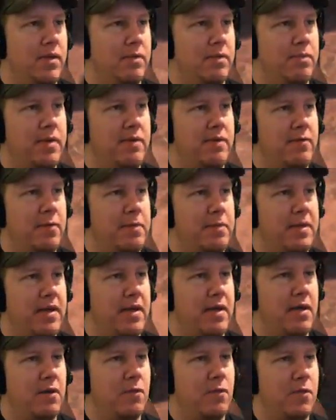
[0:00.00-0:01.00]

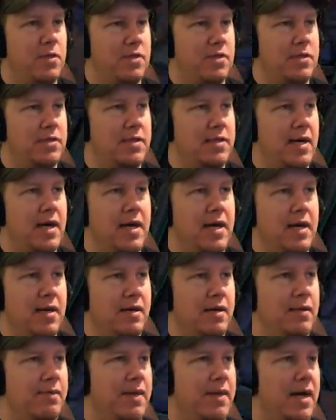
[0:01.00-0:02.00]
PvP was not
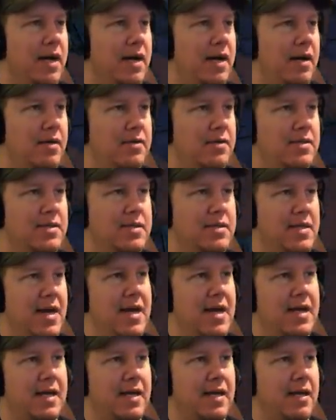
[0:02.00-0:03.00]
about
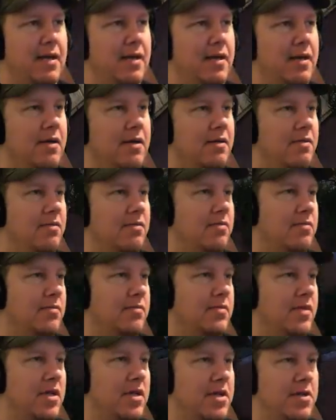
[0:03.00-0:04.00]
stacking
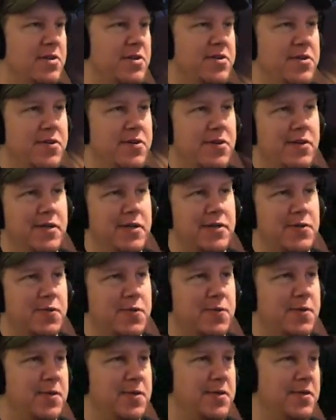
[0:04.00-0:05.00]
endurance
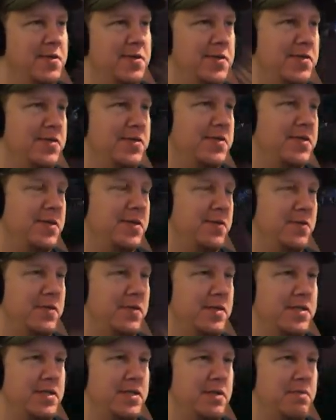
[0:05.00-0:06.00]
runes. It
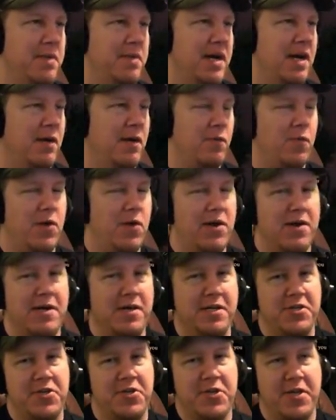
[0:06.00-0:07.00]
wasn't about wearing a
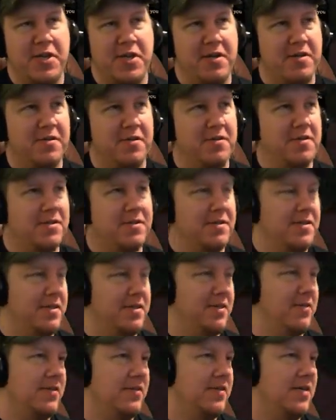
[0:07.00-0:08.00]
shield.
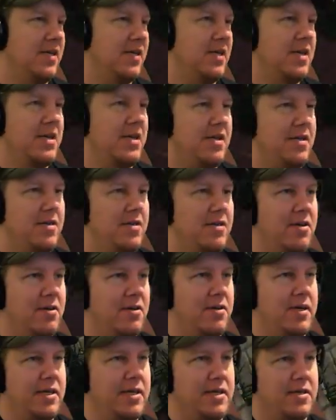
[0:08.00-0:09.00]
It, you know,
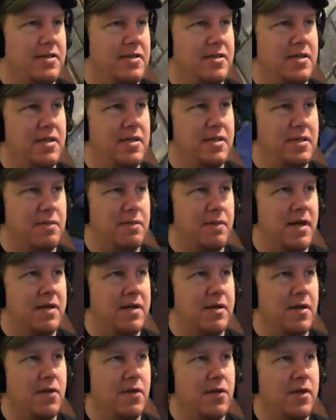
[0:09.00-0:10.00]
it's it's about
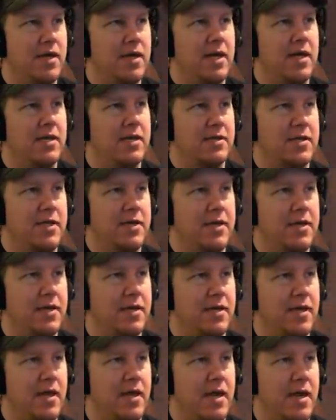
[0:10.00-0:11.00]
going out
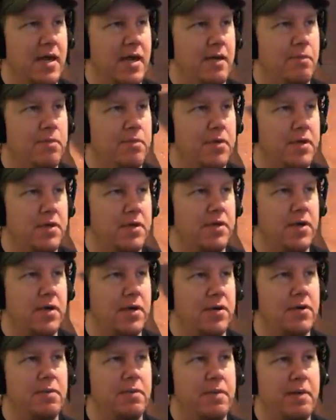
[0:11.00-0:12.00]
there and putting
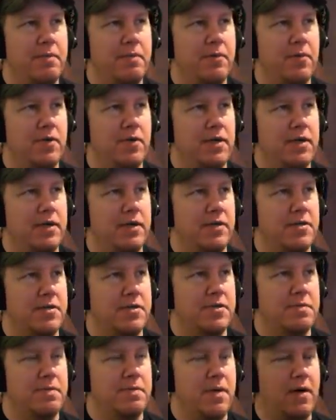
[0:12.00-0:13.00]
other people in the
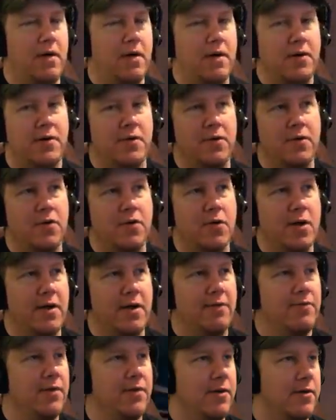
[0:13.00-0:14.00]
spawn
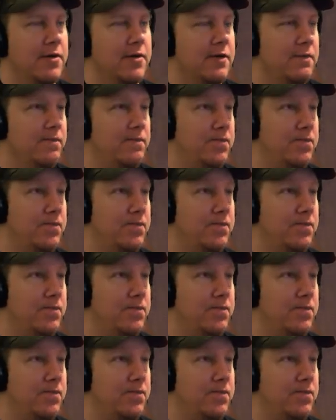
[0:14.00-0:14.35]
graveyard.